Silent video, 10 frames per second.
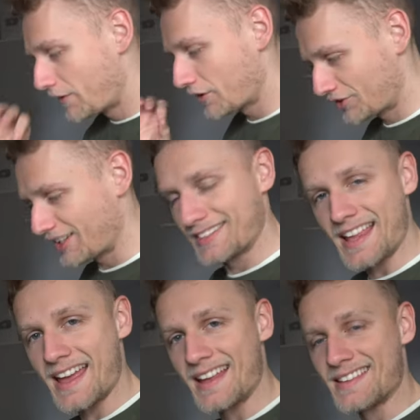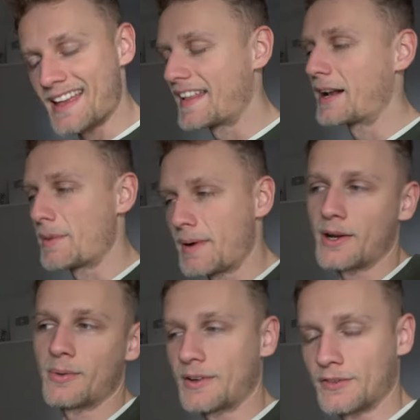for 6 days, and then I'll be back
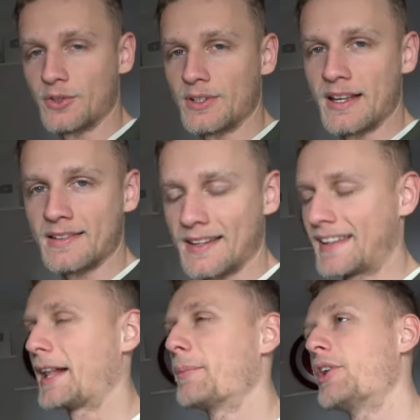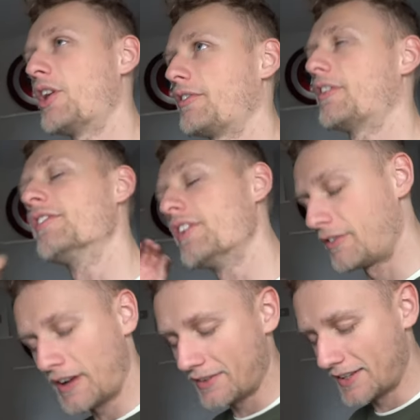at work for 2 days, and then I'll be off for
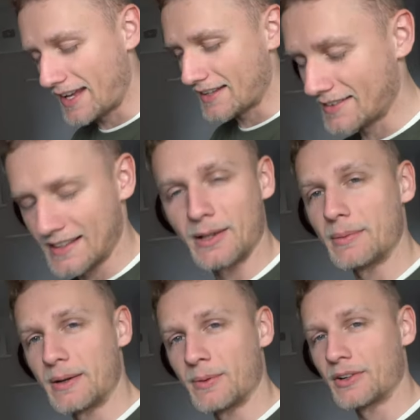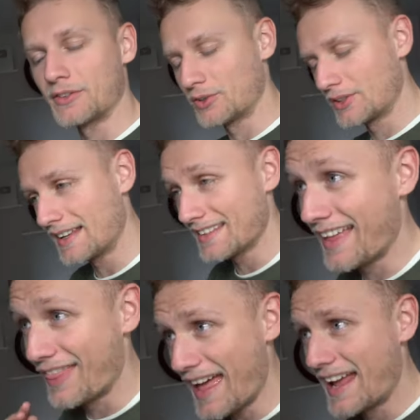5 days, and then I'll be at work for 2 days,
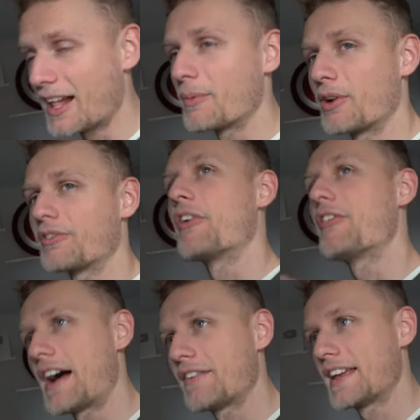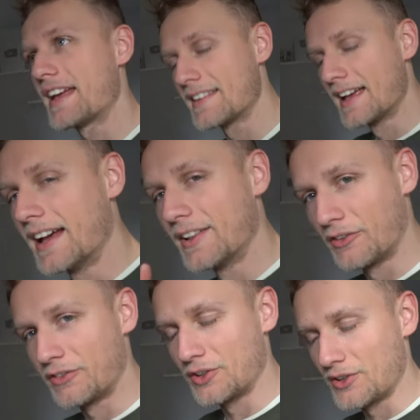and then I'll be off for 5 days, and
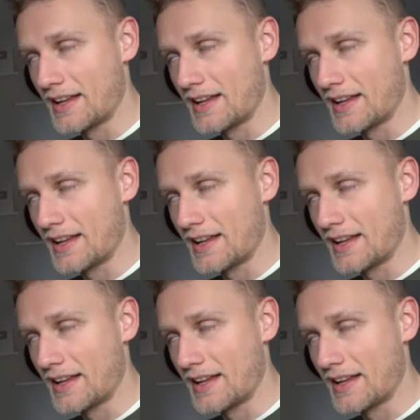off for 2